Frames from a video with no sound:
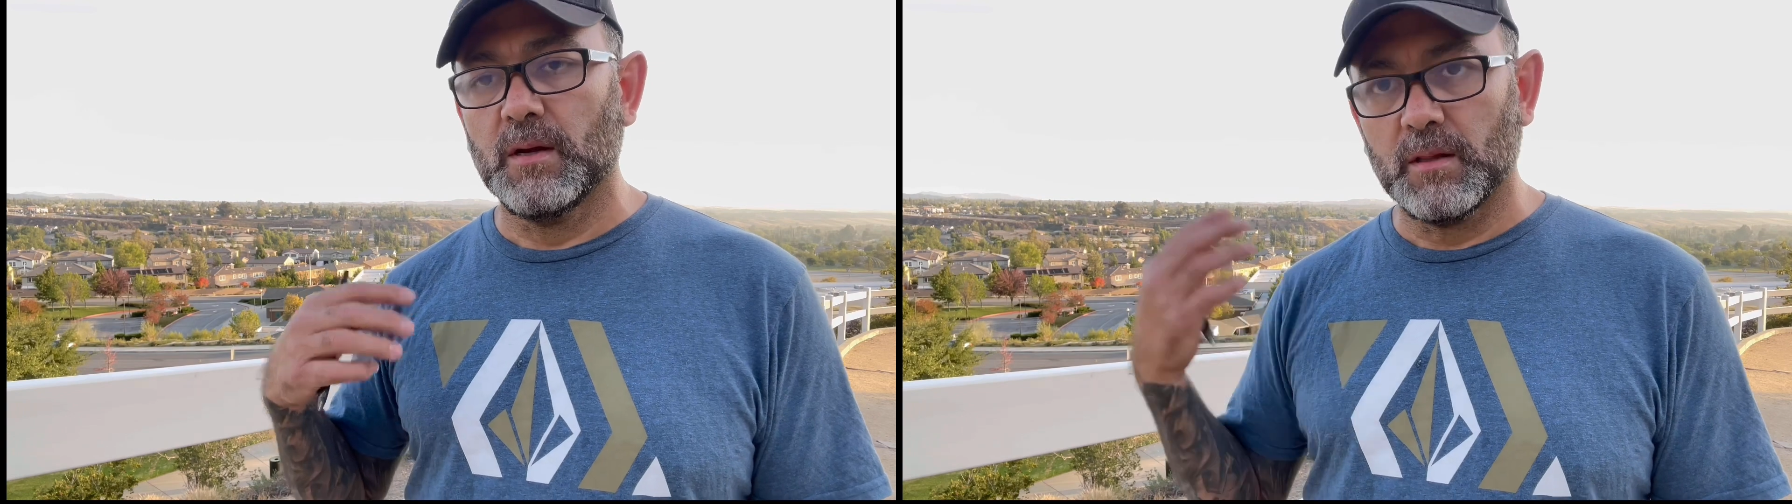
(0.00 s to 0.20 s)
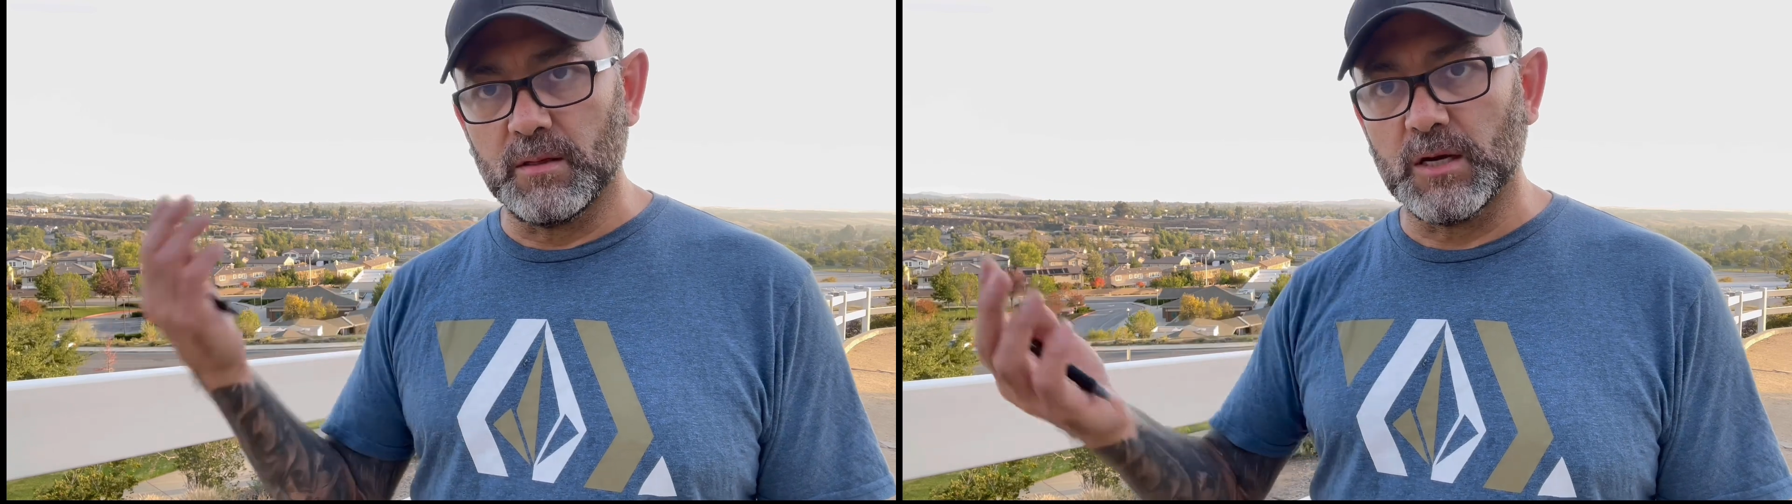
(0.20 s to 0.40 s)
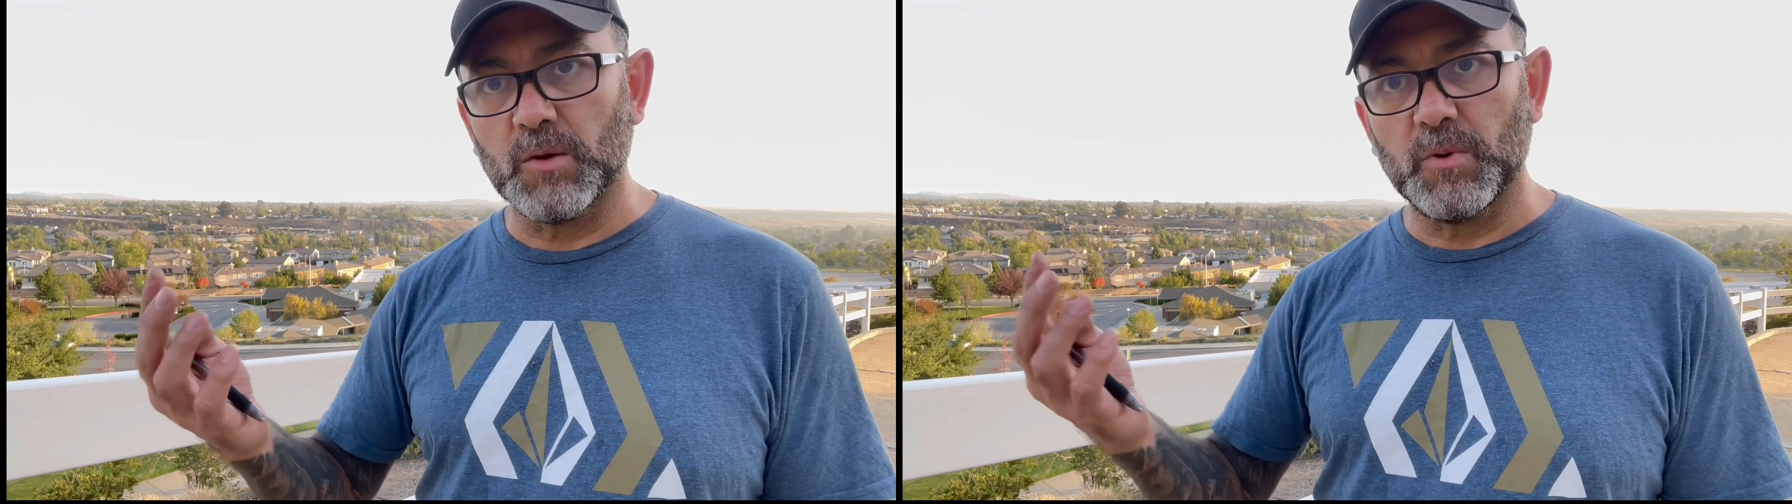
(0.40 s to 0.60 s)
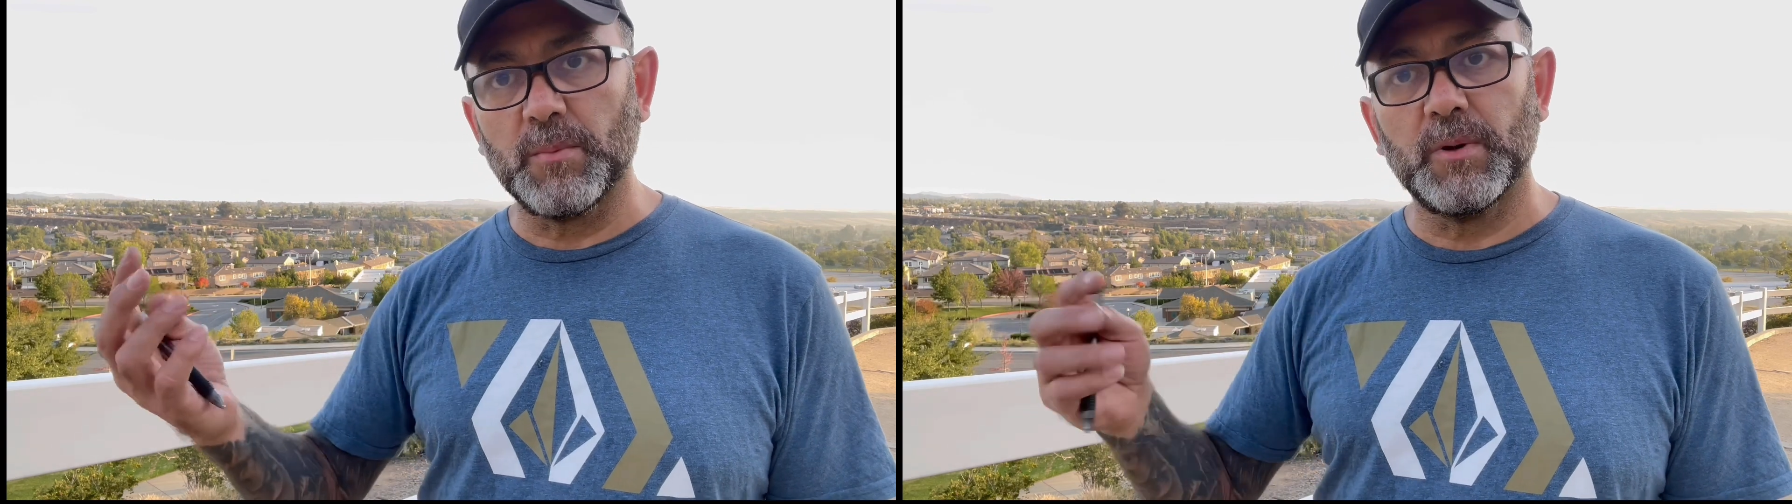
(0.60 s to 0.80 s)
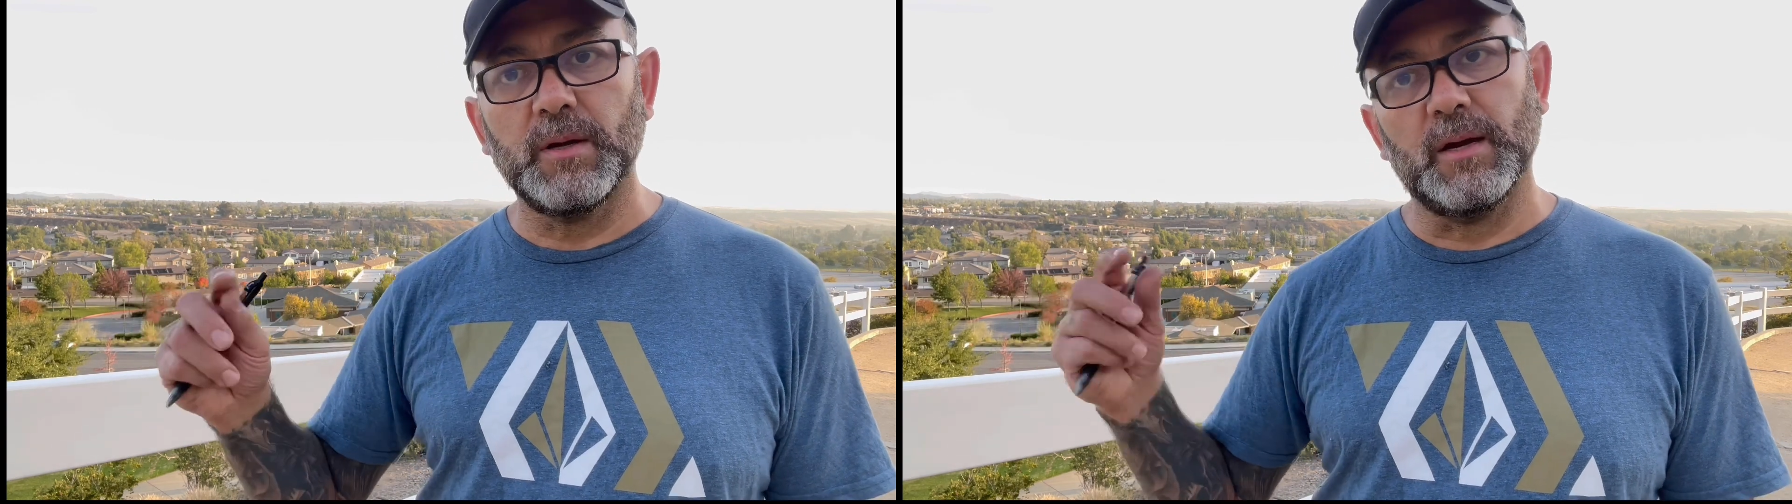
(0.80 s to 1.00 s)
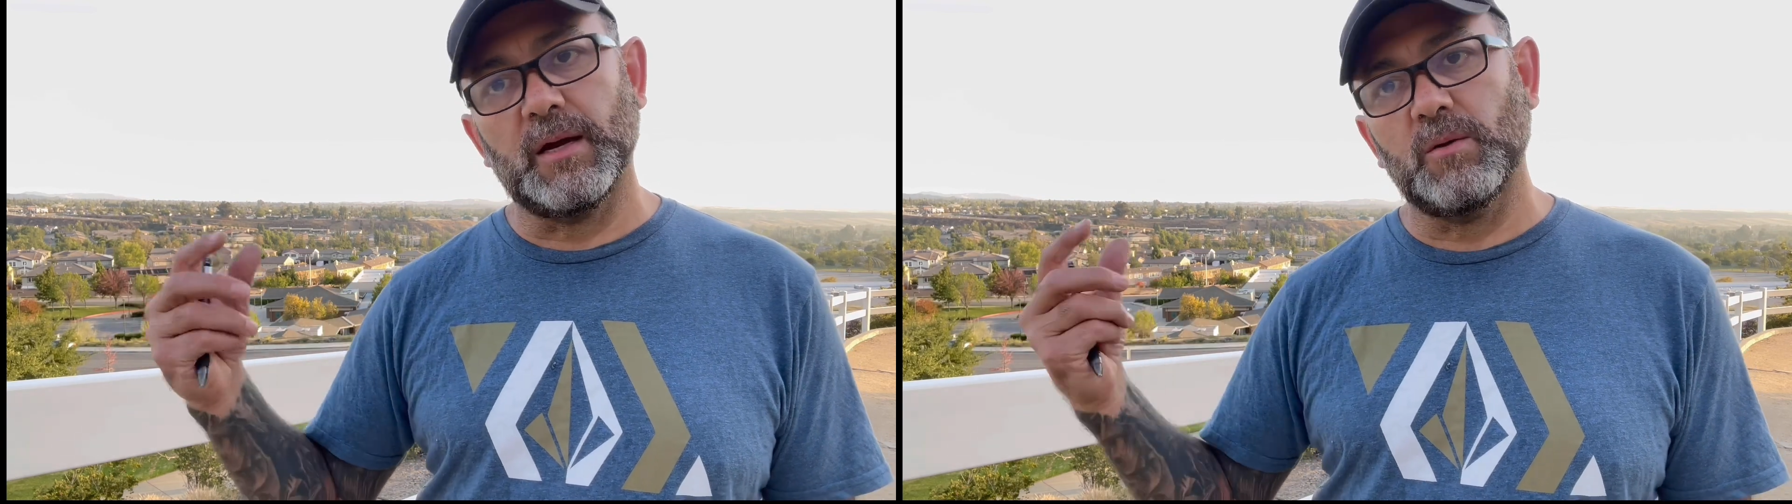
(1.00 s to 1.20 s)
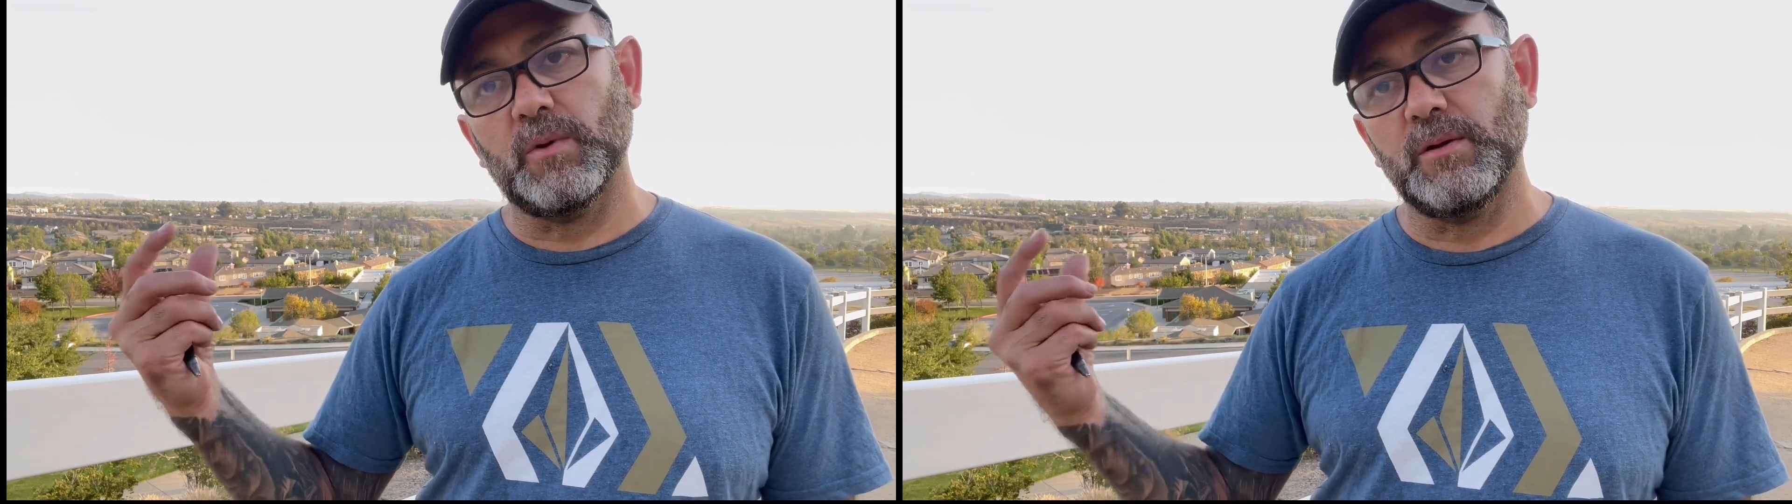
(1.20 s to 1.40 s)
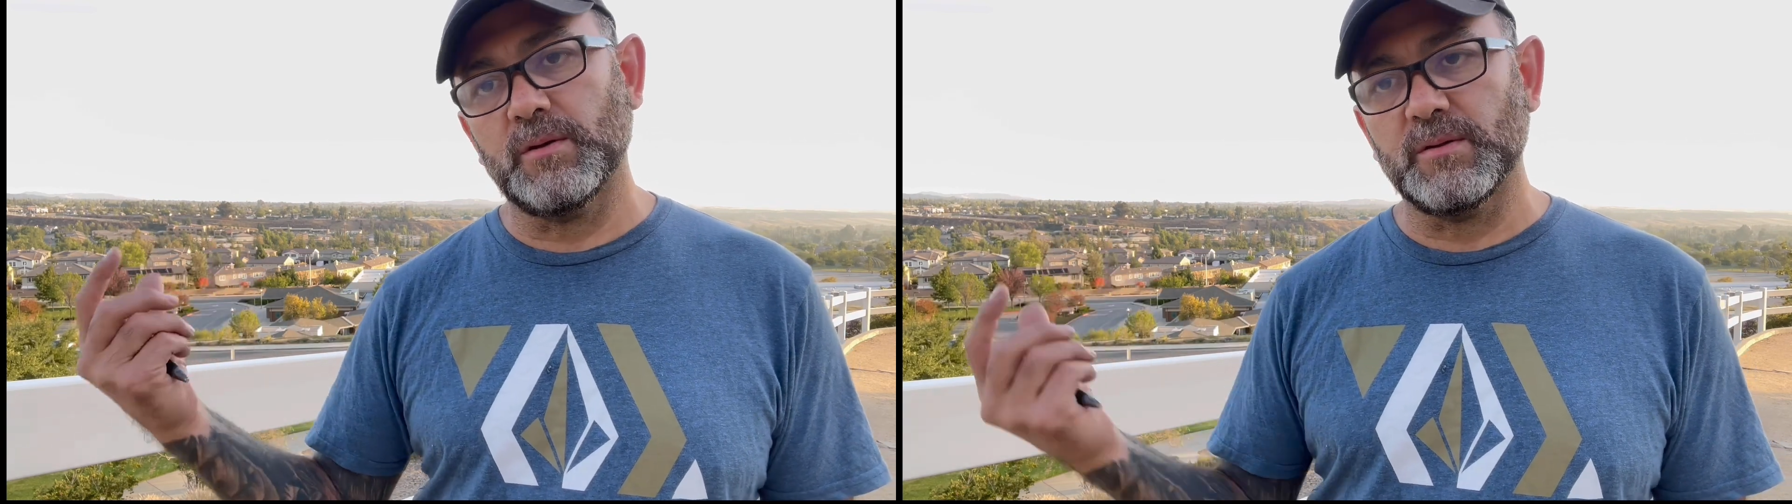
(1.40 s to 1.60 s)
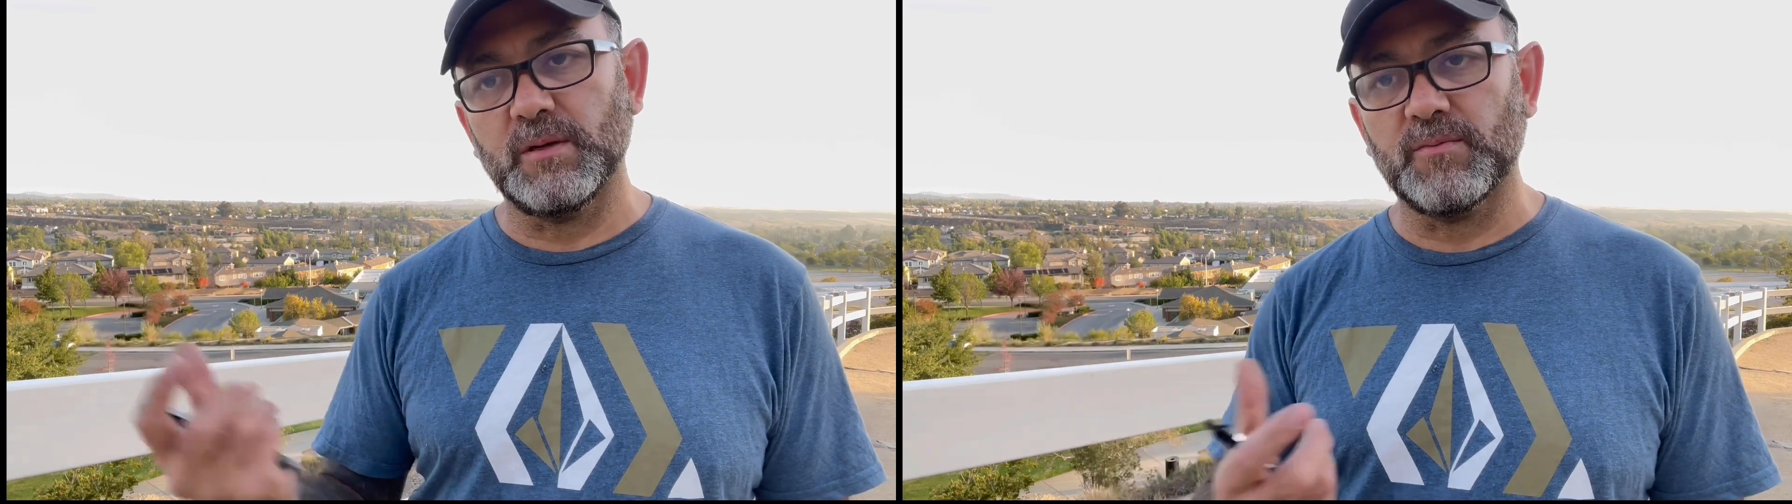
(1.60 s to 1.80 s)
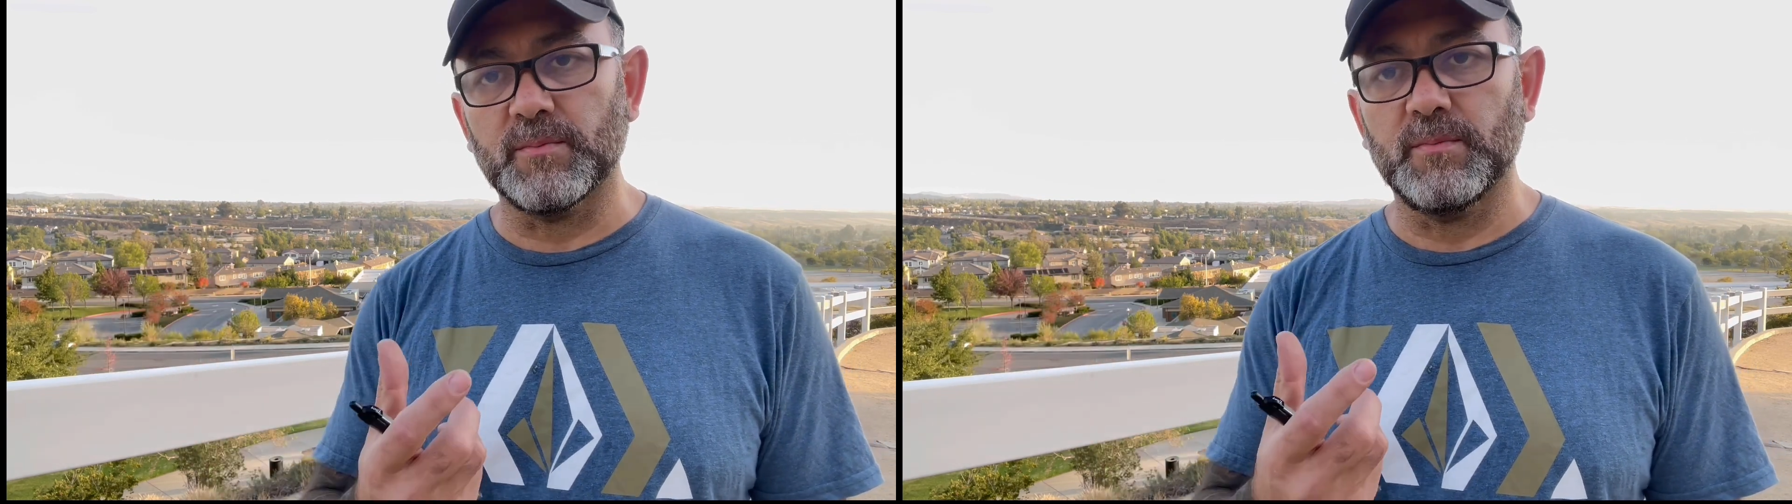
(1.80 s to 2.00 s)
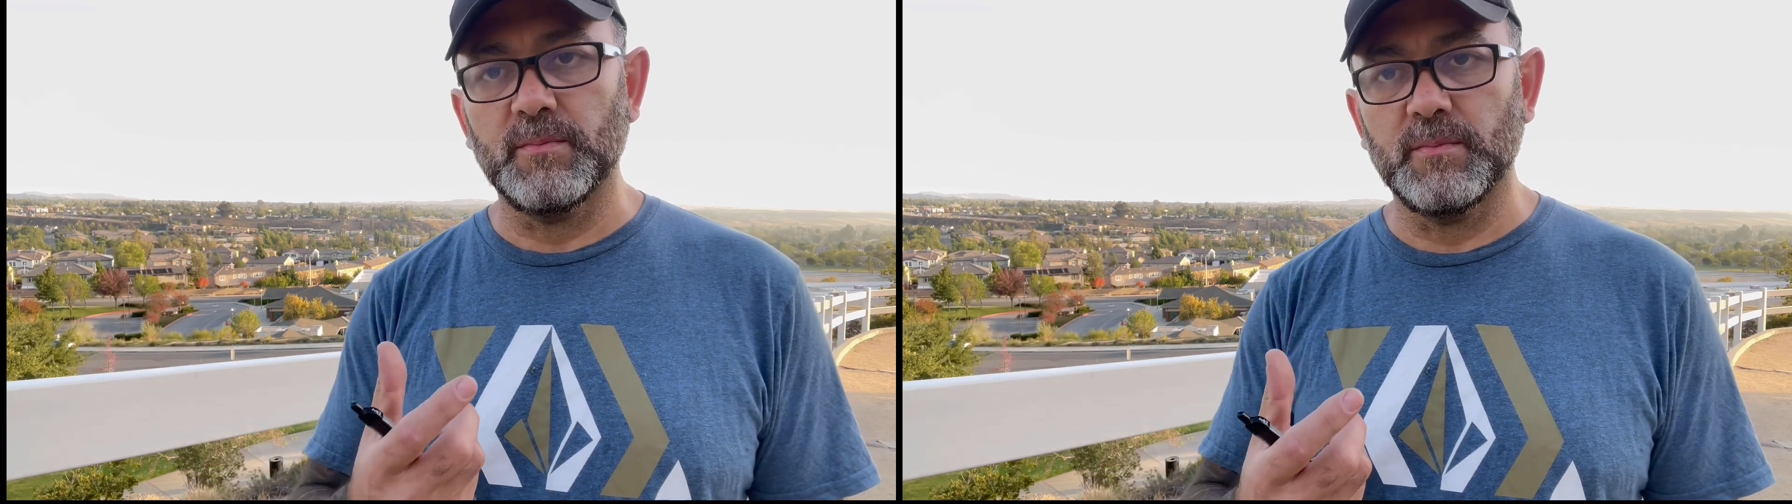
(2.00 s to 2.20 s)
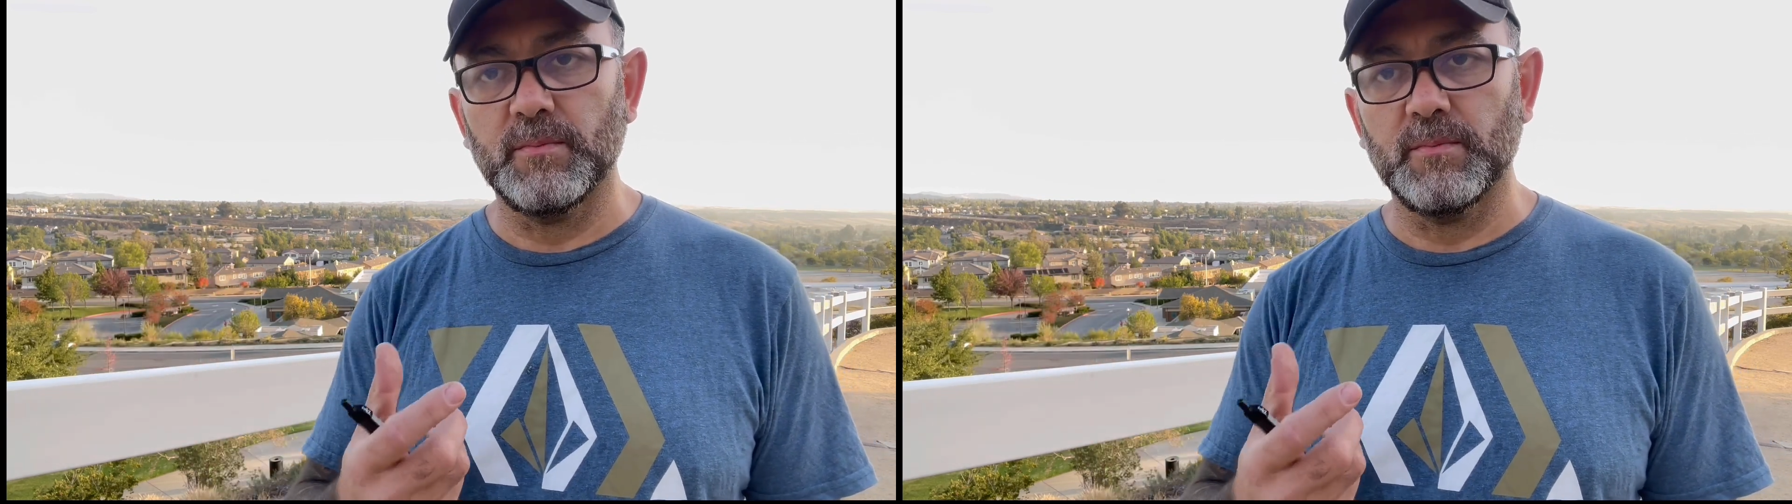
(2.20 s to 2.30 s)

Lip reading: the entire property and what you can see from